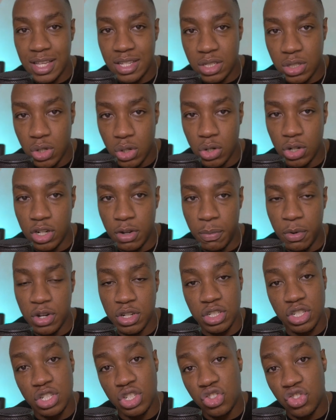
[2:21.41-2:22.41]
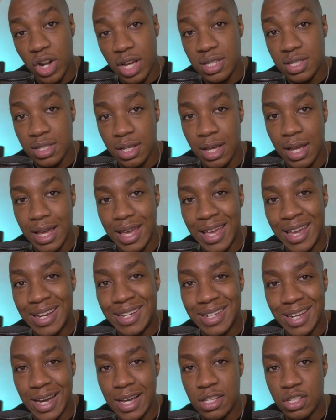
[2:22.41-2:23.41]
is good because stress
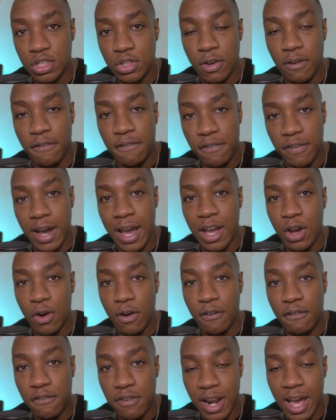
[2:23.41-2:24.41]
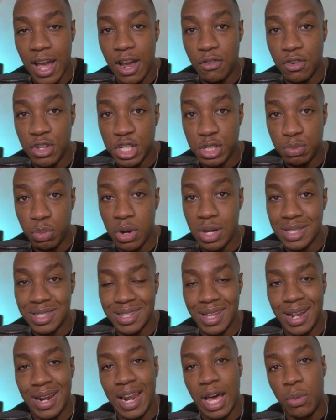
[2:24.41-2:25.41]
ignites your fight or flight
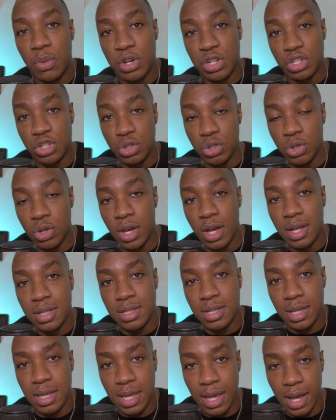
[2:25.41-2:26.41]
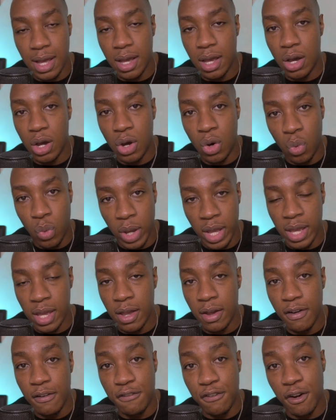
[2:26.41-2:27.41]
response, allowing you to get away
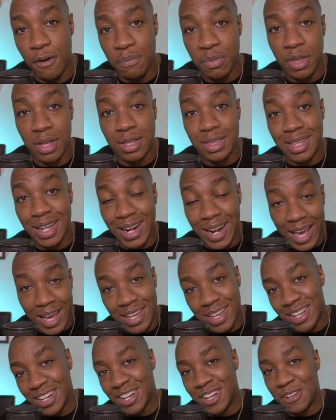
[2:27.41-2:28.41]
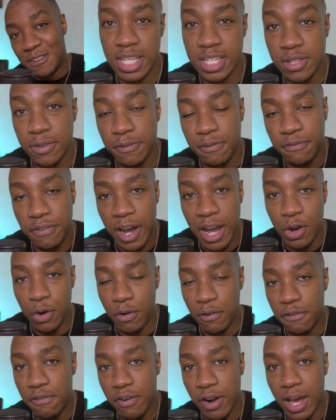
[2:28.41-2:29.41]
from the lion. This fight
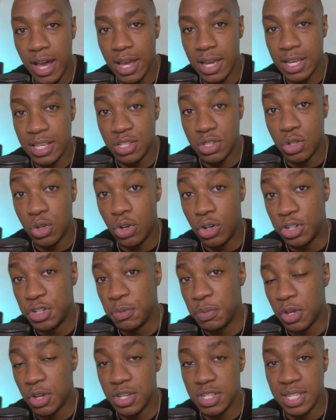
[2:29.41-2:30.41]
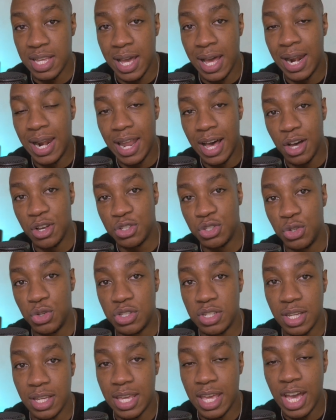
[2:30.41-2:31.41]
or flight is good because it allows you
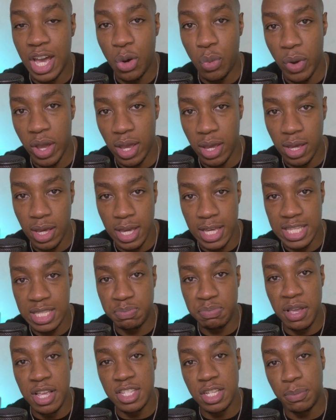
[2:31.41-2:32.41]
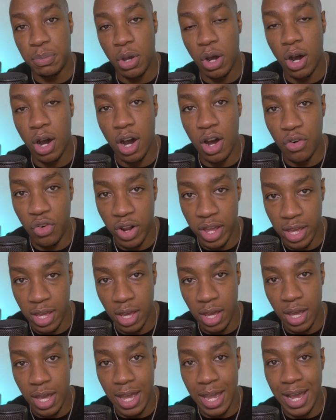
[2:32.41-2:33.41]
to get away. It speeds up your heart rate.
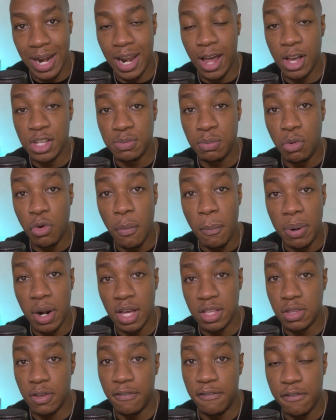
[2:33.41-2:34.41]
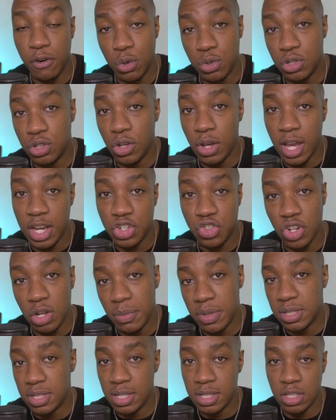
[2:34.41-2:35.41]
It allows more blood to flow to your
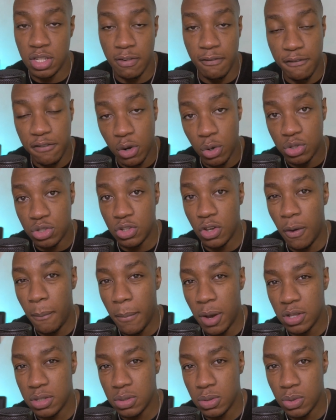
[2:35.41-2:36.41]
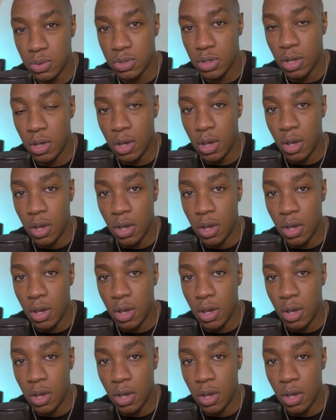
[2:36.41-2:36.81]
extremities and flow to your muscles.